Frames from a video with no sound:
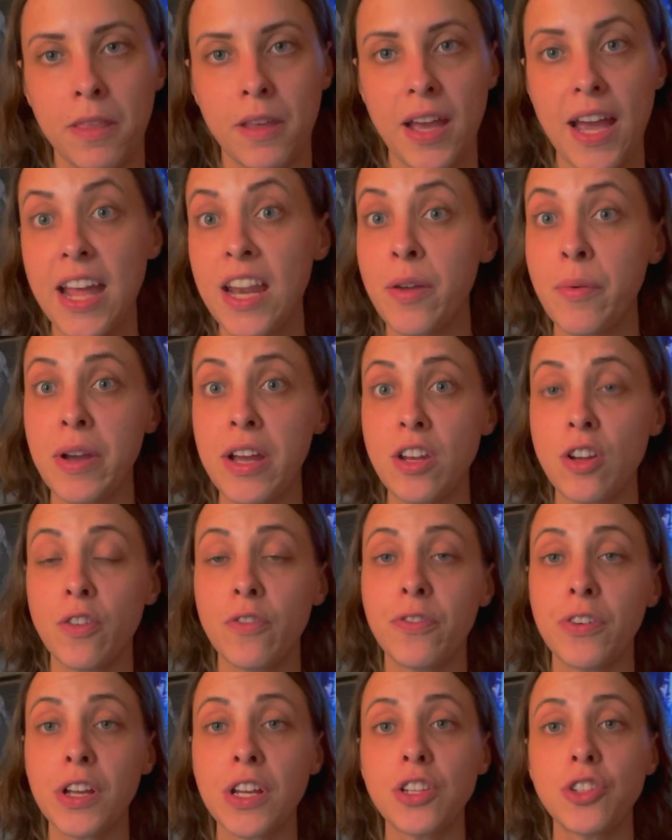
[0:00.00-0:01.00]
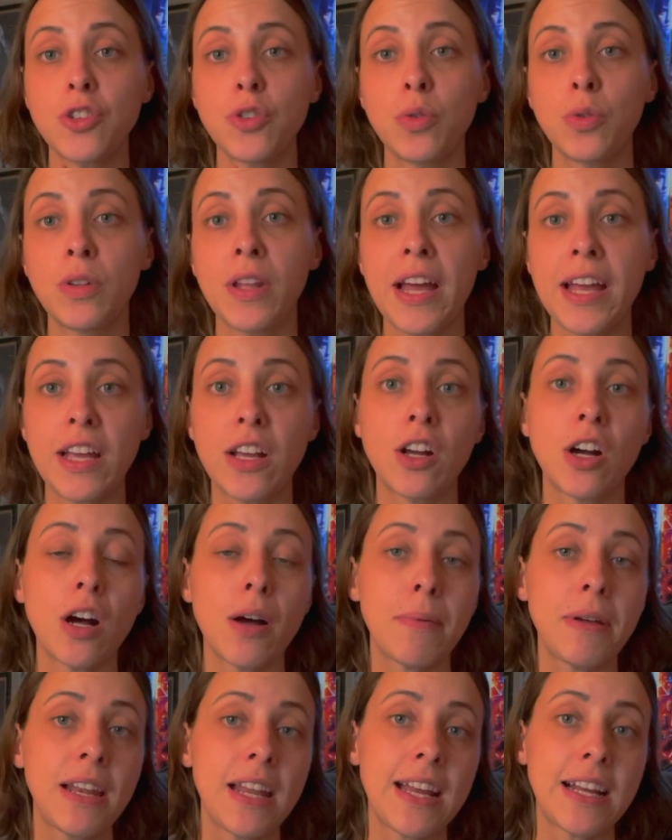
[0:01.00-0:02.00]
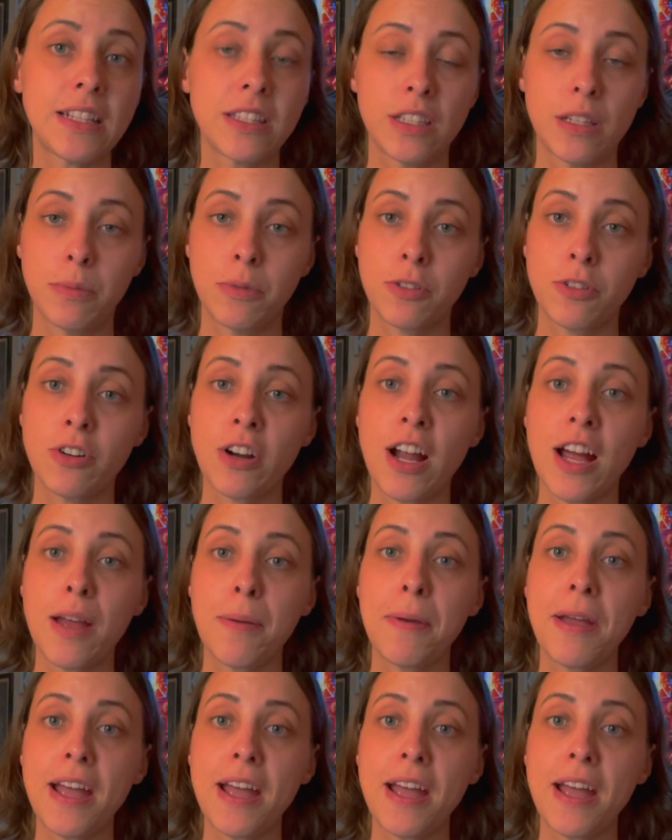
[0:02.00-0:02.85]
Anyway, don't forget to like, comment, and subscribe.